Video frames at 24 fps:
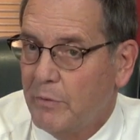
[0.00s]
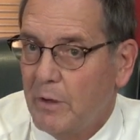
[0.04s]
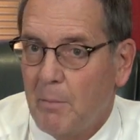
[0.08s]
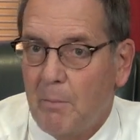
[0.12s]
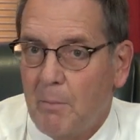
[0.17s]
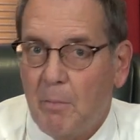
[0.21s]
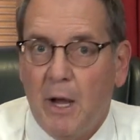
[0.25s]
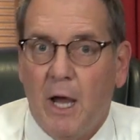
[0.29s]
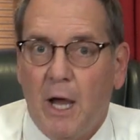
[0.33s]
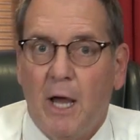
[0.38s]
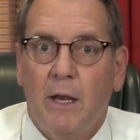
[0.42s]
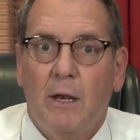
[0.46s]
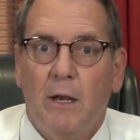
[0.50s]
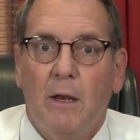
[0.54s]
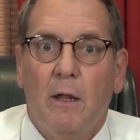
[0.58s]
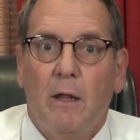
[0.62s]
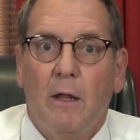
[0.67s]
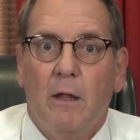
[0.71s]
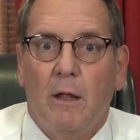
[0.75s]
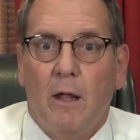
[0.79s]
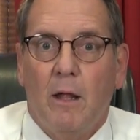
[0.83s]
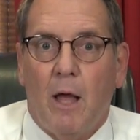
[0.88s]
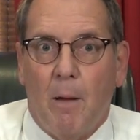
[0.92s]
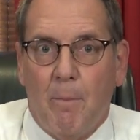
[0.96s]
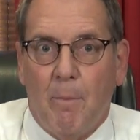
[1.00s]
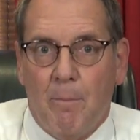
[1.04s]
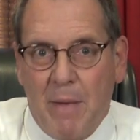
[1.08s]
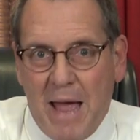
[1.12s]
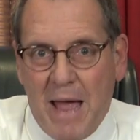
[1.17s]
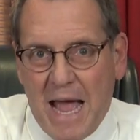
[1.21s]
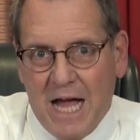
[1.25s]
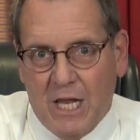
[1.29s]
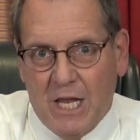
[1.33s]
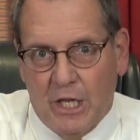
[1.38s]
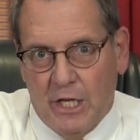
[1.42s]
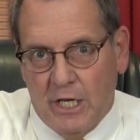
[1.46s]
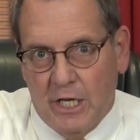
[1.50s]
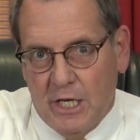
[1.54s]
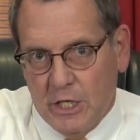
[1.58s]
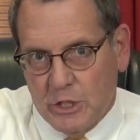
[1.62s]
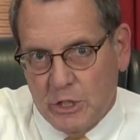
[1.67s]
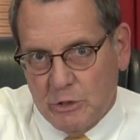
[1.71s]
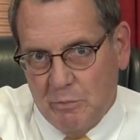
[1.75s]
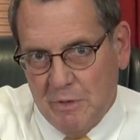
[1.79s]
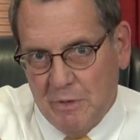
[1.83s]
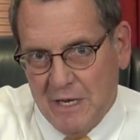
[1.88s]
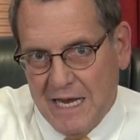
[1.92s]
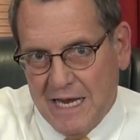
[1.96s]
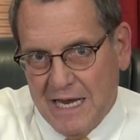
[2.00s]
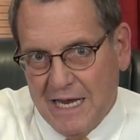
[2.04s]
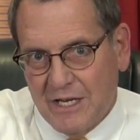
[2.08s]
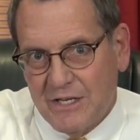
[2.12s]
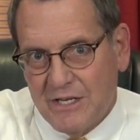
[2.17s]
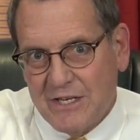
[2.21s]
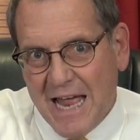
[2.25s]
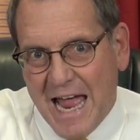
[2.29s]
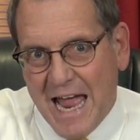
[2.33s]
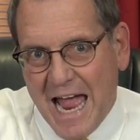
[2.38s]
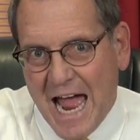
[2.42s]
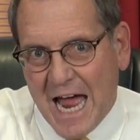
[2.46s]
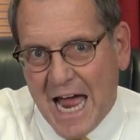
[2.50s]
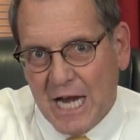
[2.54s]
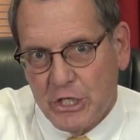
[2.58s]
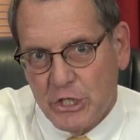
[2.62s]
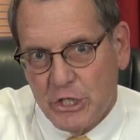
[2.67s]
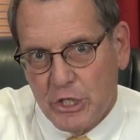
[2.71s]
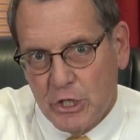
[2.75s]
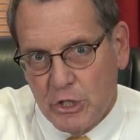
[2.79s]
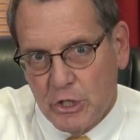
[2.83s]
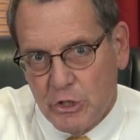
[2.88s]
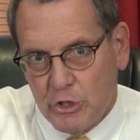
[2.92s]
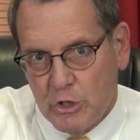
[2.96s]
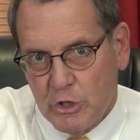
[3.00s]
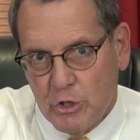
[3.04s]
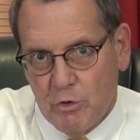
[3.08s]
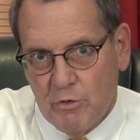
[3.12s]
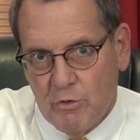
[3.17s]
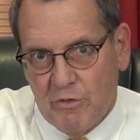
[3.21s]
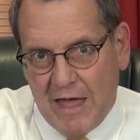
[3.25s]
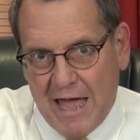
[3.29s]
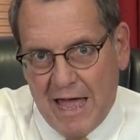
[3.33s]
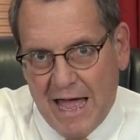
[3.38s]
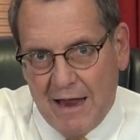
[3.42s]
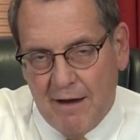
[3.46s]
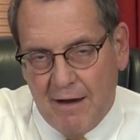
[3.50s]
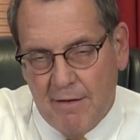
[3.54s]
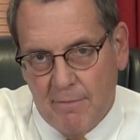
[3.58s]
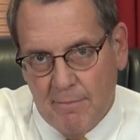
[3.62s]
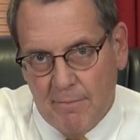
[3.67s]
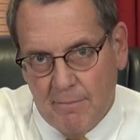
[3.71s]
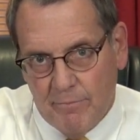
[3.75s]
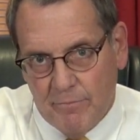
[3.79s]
but a ballot is being attached to that